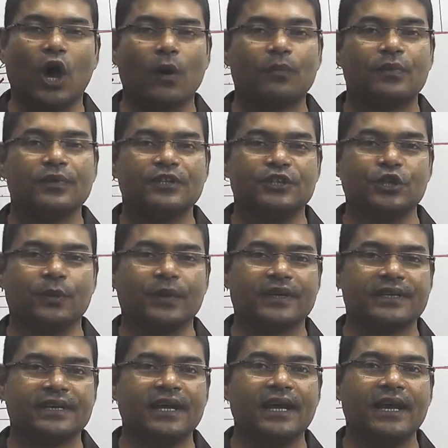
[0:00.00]
of
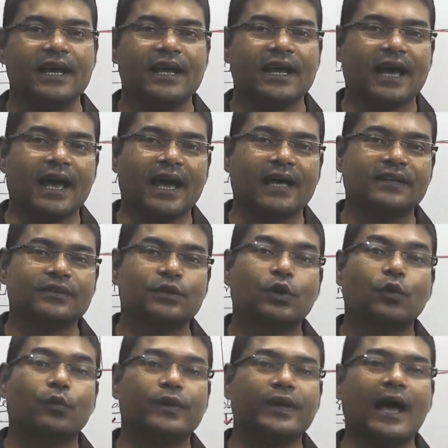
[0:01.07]
geometry and
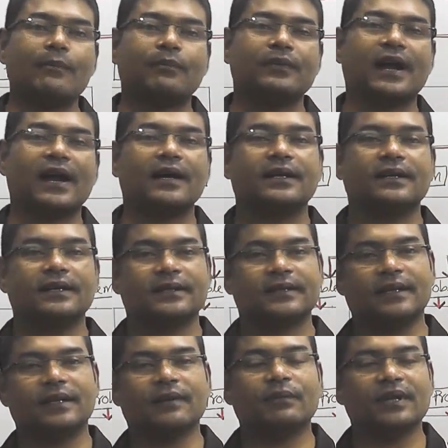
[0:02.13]
we have learned
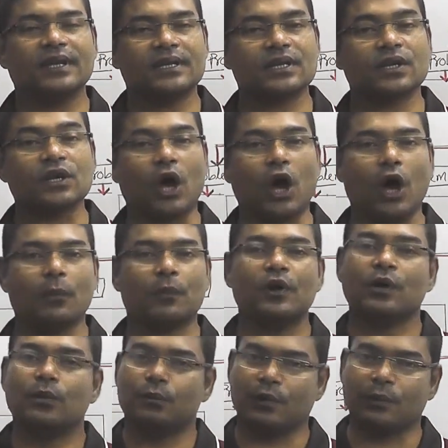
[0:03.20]
the definition of
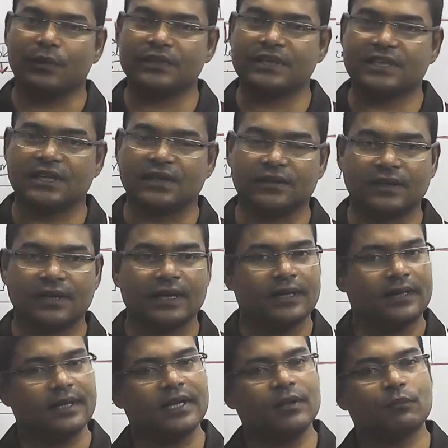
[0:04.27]
proposition.
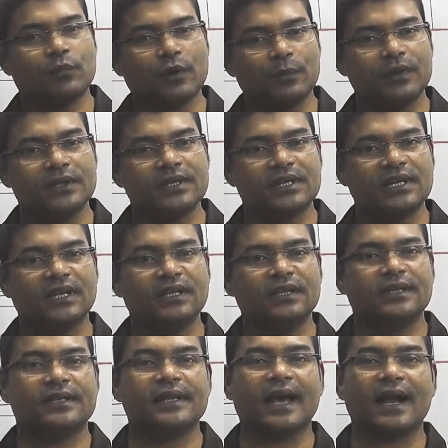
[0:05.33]
Then in proposition
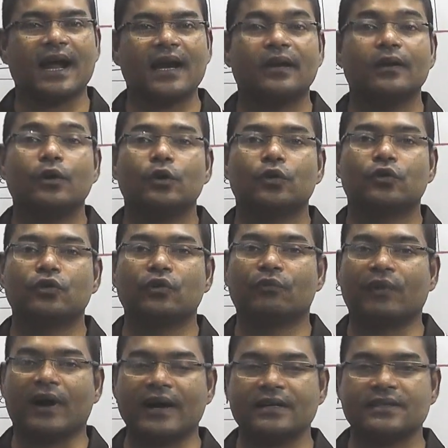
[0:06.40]
there are two
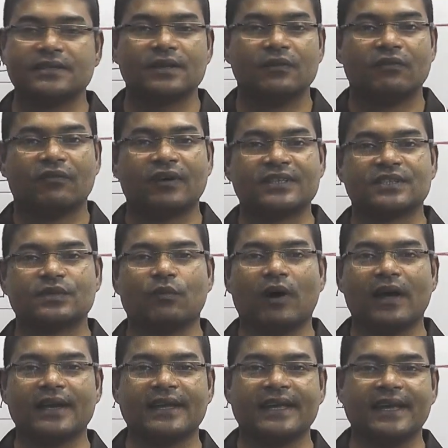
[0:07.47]
parts. First
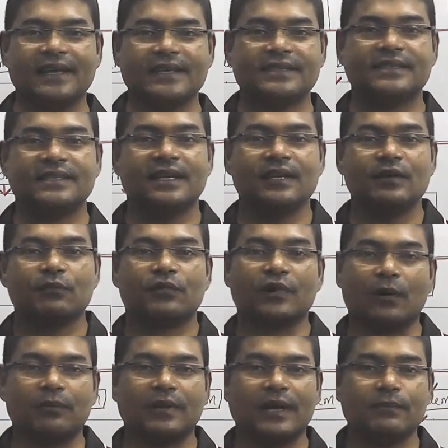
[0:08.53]
one is
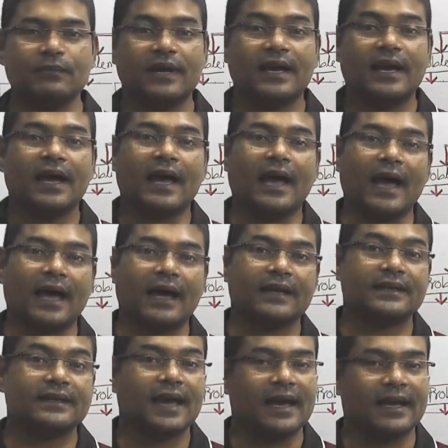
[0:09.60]
problem and
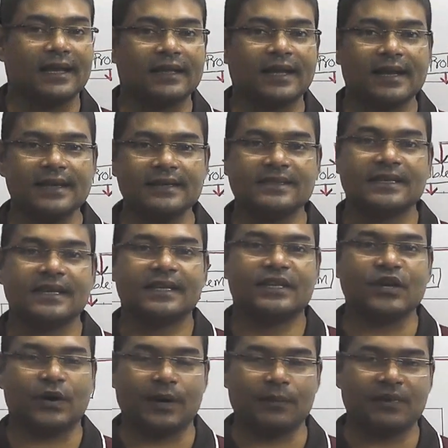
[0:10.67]
another is
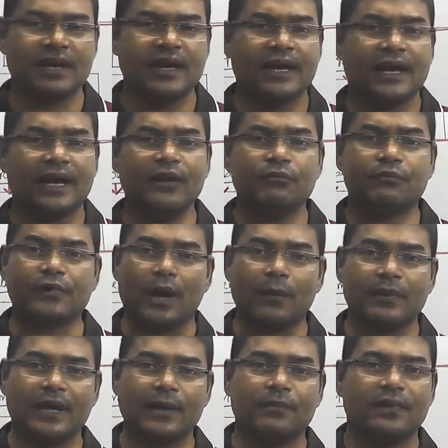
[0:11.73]
theorem. In
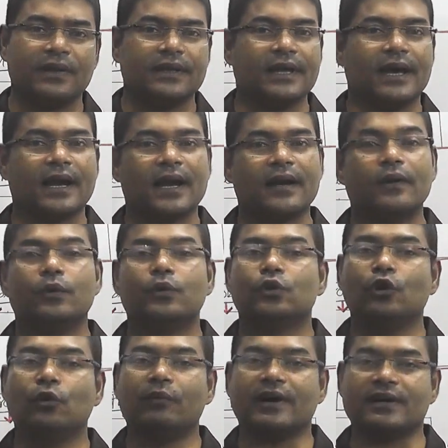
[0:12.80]
problem there are
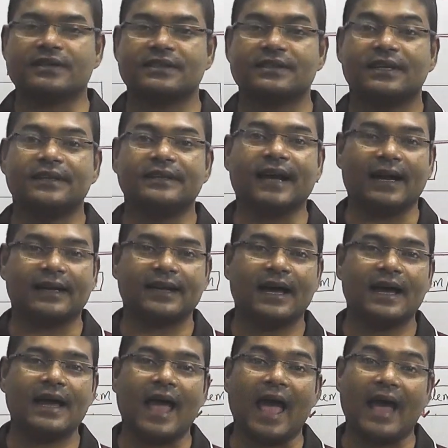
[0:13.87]
two parts,
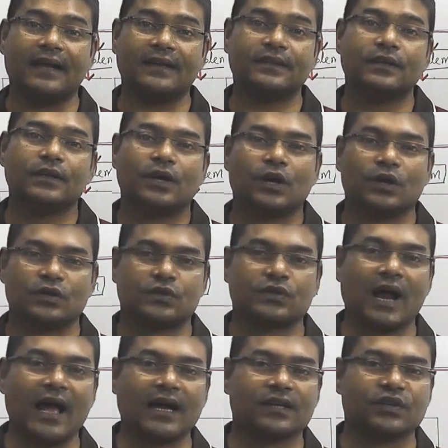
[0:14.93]
data and
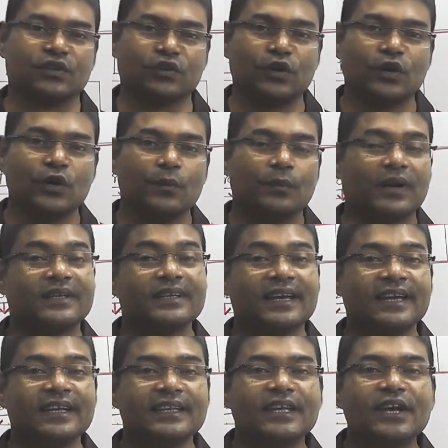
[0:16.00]
construction. But
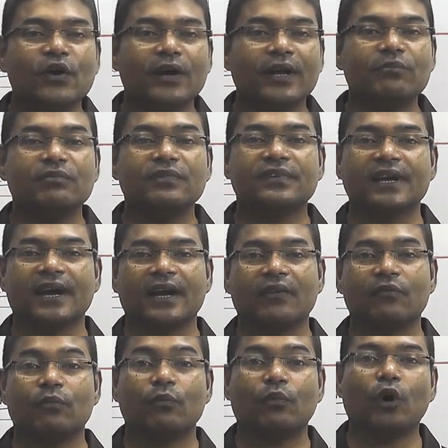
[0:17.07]
in theorem there are
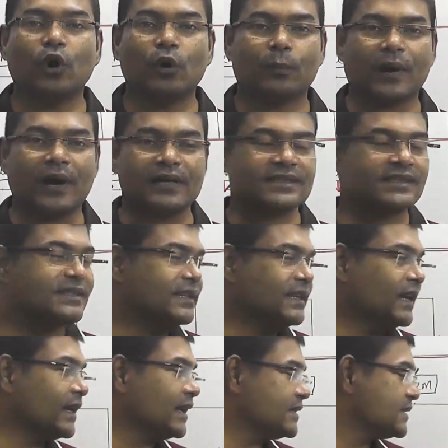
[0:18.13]
four parts.
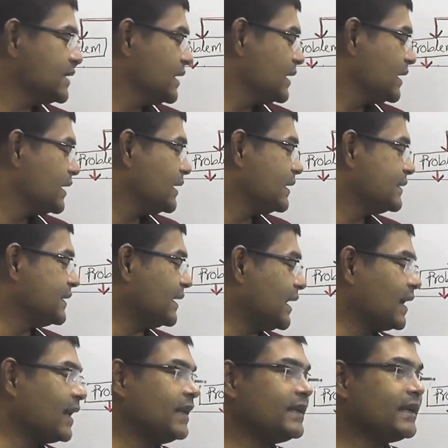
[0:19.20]
Here is
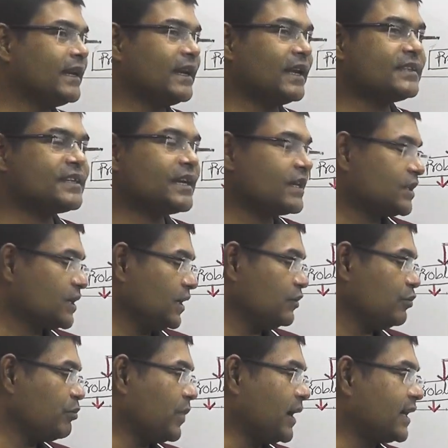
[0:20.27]
general enunciation,
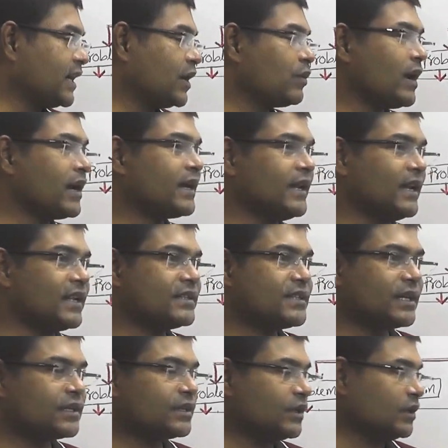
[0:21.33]
particular
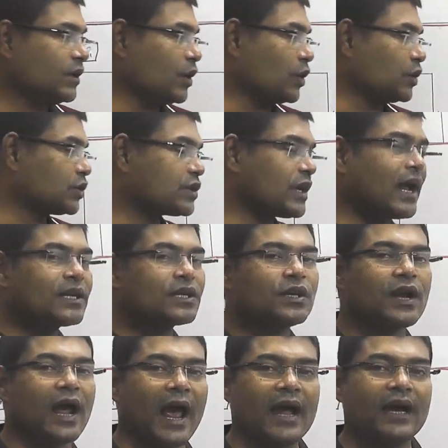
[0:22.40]
enunciation, construction
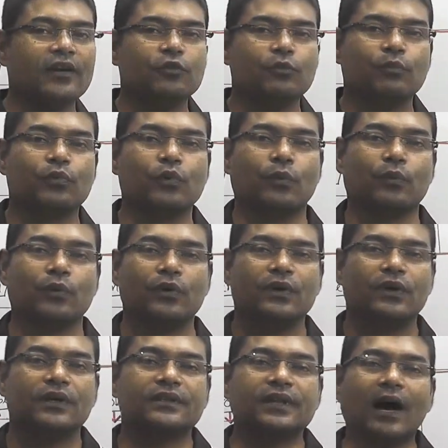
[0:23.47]
and proof.
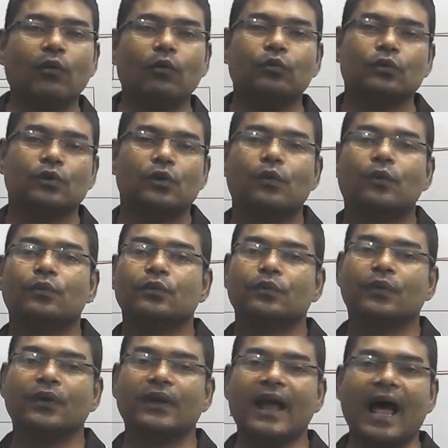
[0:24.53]
Now
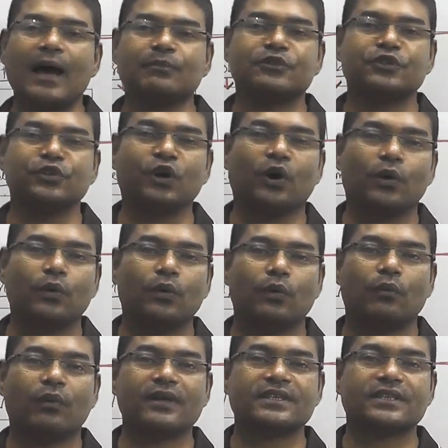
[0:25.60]
we'll have to know
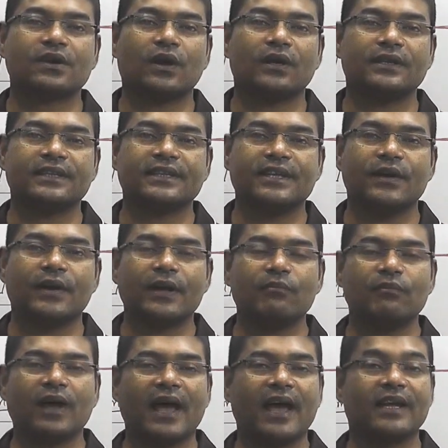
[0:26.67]
what is called
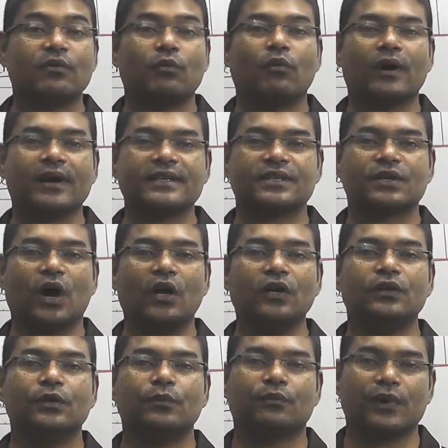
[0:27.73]
theorem and what is called
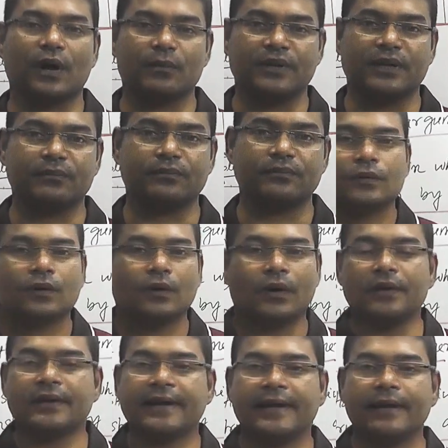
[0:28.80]
problem.
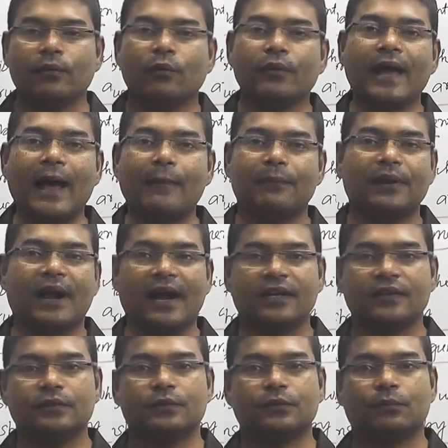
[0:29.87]
Already we have
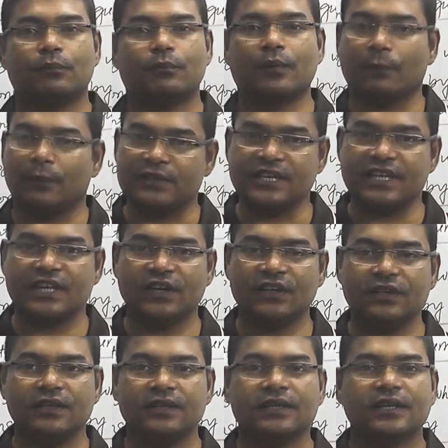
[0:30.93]
learned
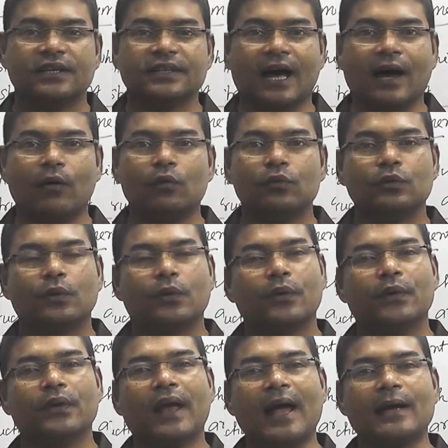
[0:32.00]
proposition. Now we
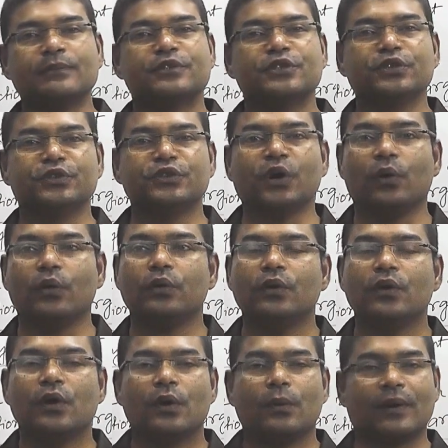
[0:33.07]
will have to know
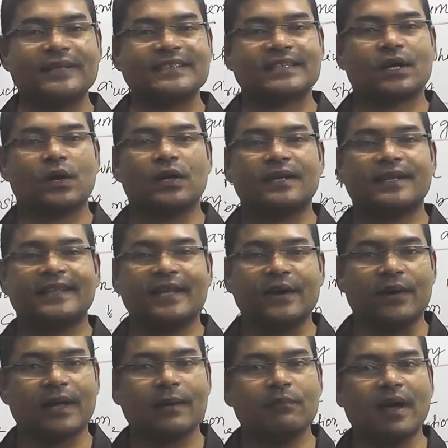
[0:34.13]
what is called
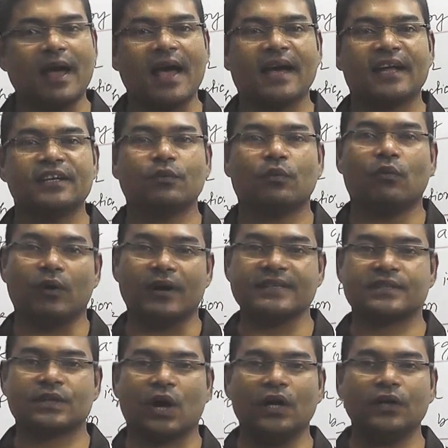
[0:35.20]
theorem and what
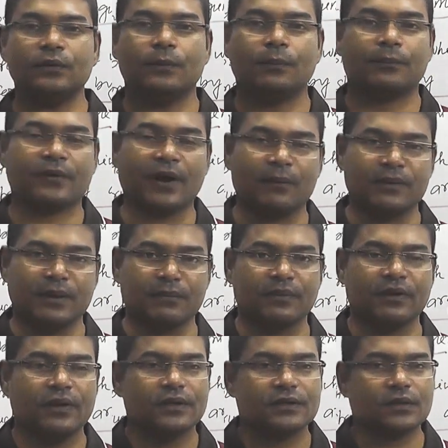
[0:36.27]
is called problem.
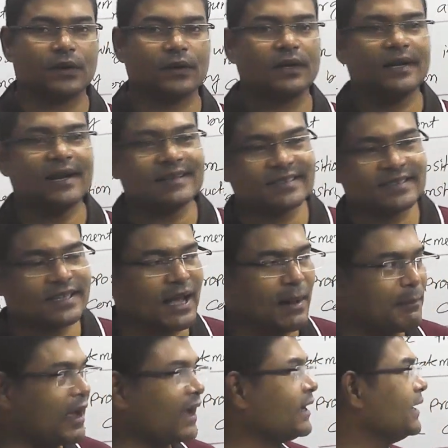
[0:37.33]
So let's come
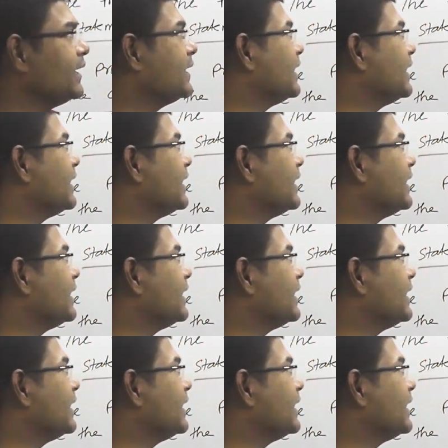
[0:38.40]
back.